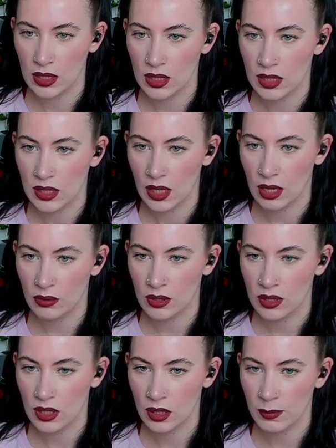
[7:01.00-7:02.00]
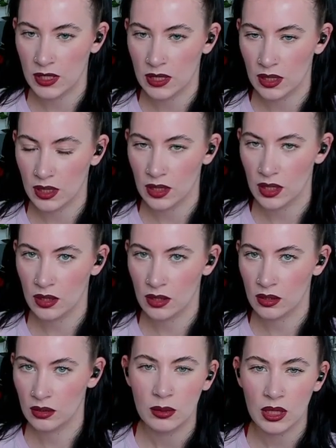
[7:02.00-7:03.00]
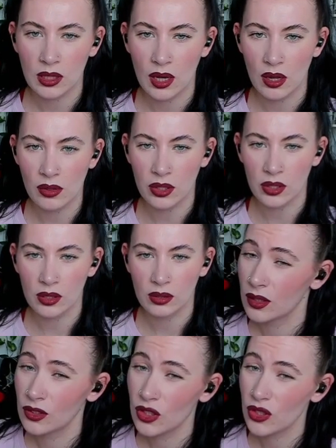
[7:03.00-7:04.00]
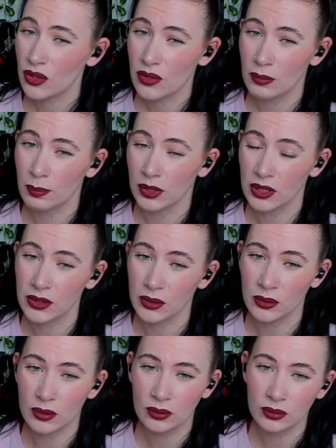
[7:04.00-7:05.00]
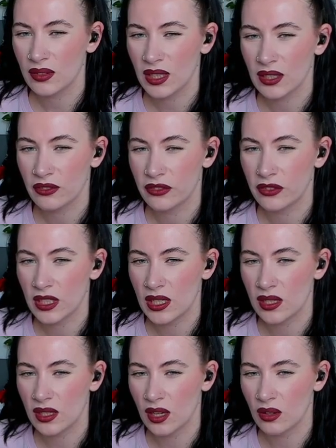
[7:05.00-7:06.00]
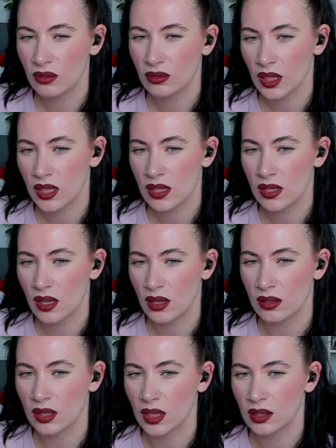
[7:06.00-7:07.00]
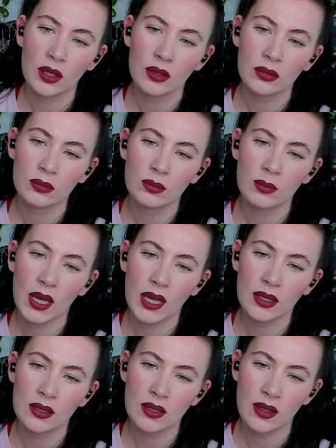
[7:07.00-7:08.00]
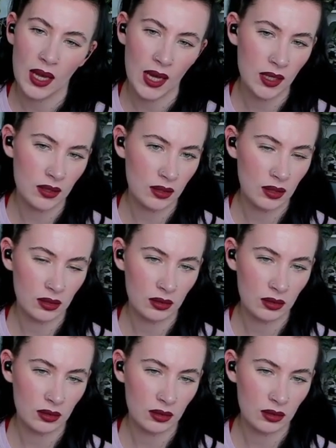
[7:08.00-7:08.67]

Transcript: these countertops in here. What color? We just do the blue. I don't think it fits though. That's ugly. I don't mind that.